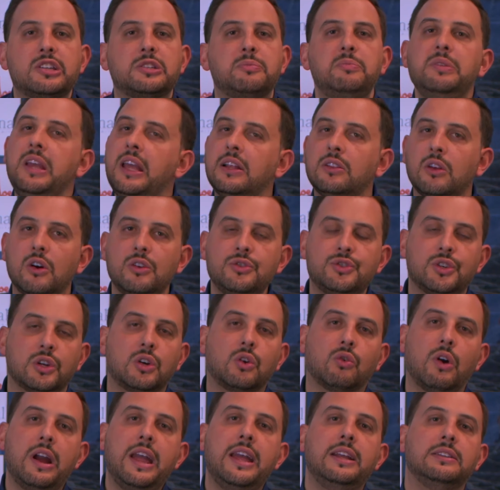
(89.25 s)
SBA loans are
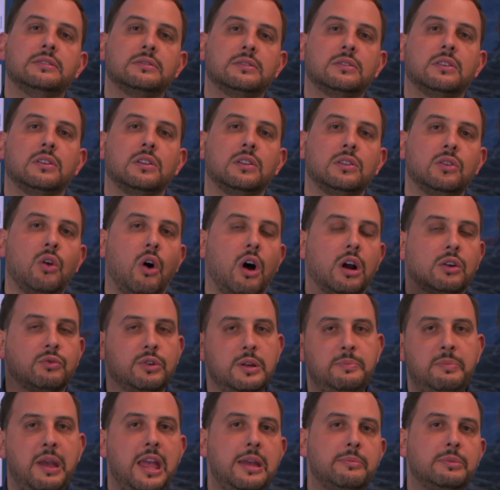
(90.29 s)
great, long
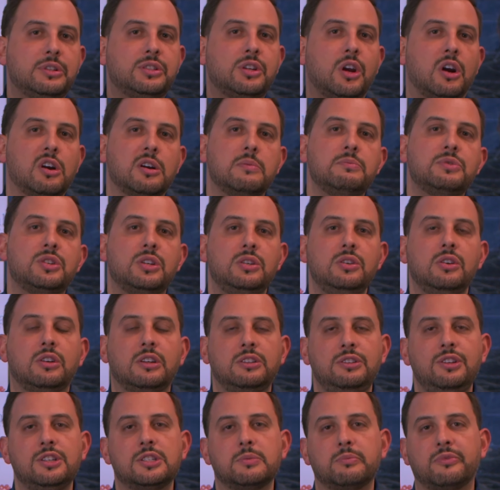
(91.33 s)
repayment terms. You
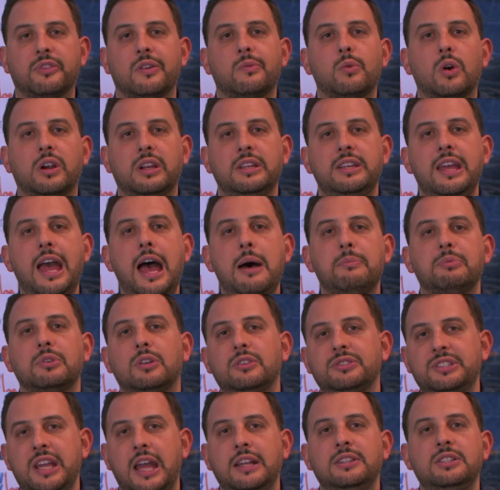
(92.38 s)
can use them for working
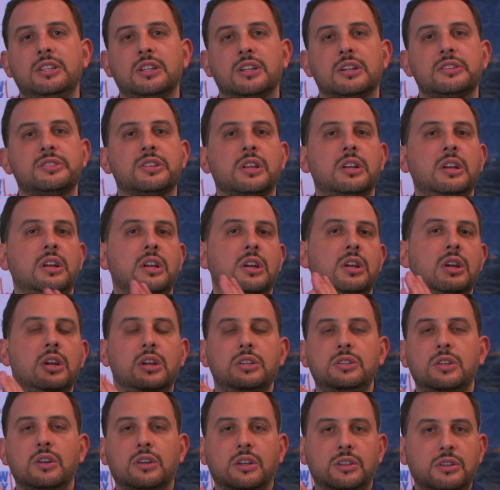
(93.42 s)
capital, 10 years.
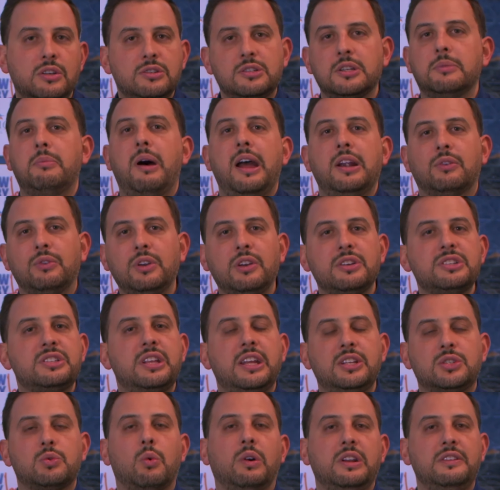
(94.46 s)
You can use them to buy real
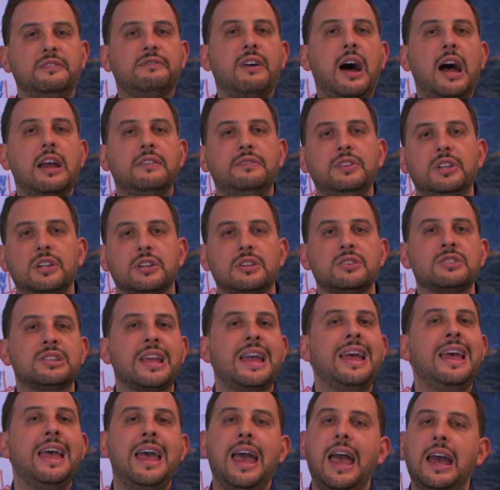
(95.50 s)
estate, 25 years.
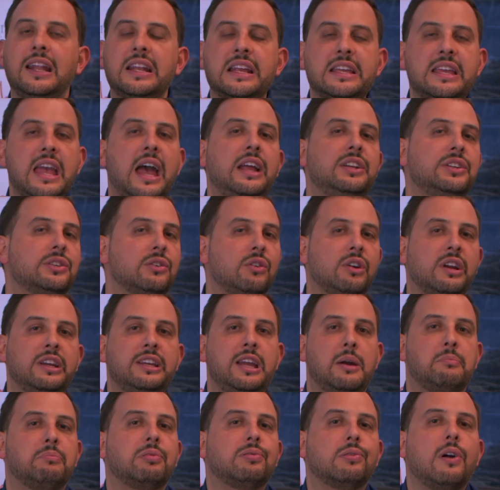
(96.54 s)
And again, you're
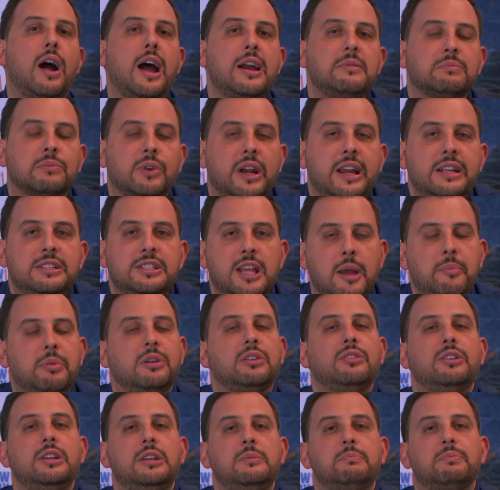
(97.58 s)
looking at prime rate,
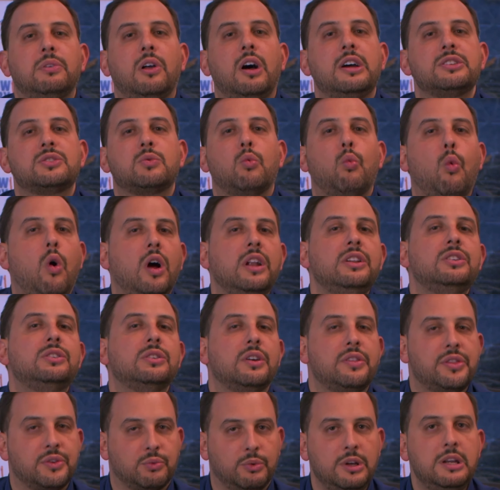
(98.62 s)
typically 1%
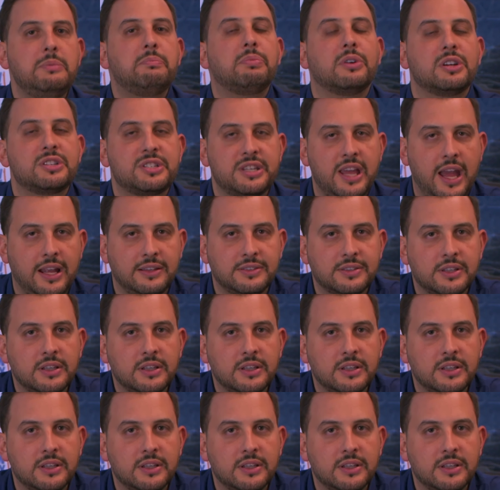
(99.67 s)
to 3%.